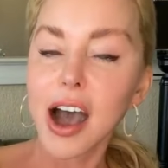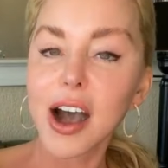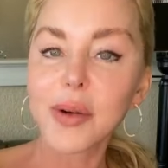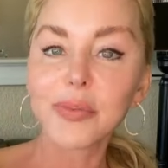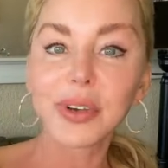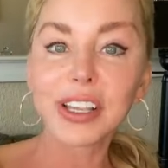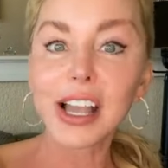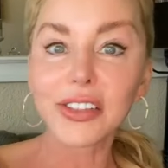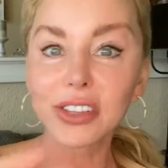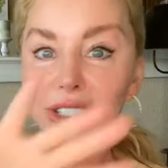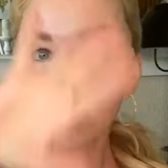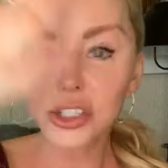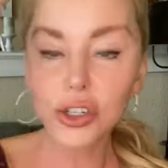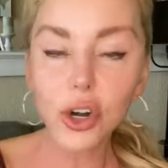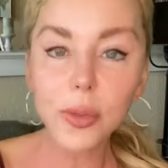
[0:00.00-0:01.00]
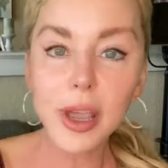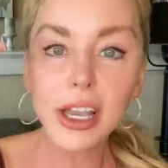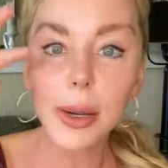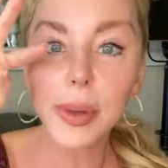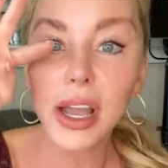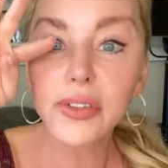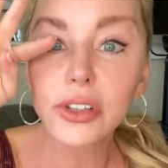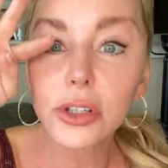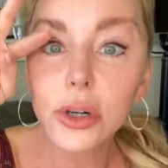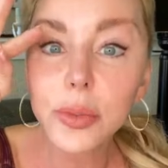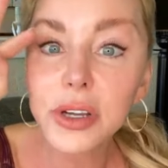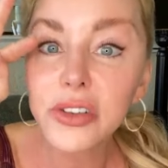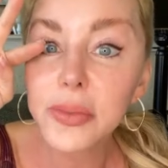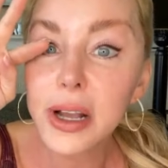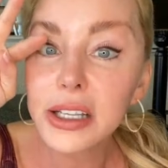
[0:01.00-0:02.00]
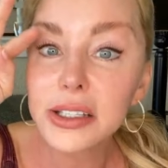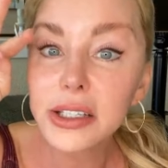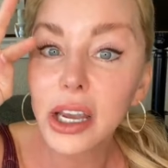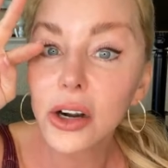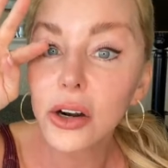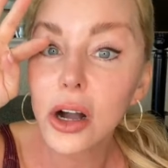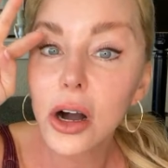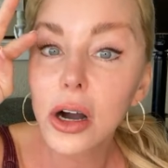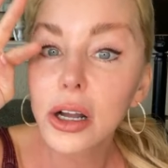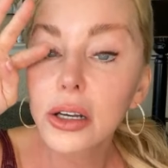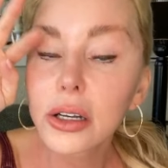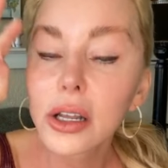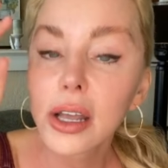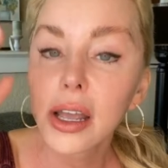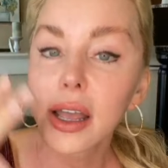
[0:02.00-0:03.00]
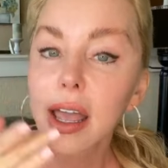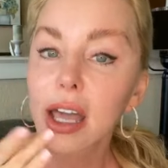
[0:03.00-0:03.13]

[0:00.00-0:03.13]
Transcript: Um, but yeah, this is no makeup. I have a little bit of mascara on